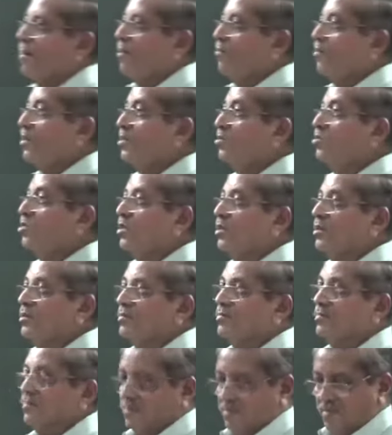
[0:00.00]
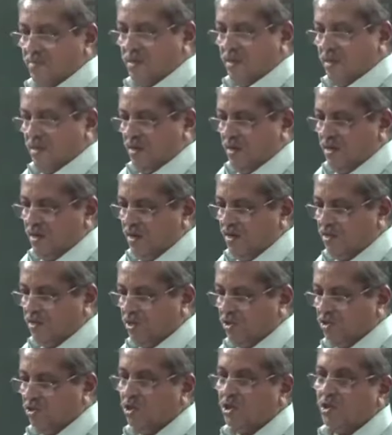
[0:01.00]
Only 3.
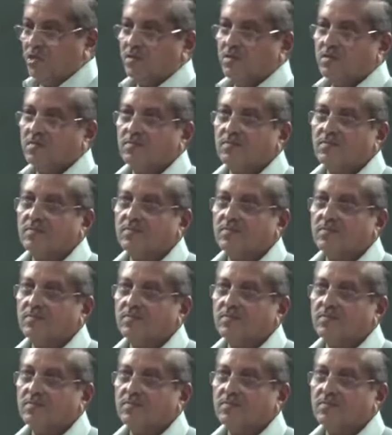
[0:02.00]
Answer 3.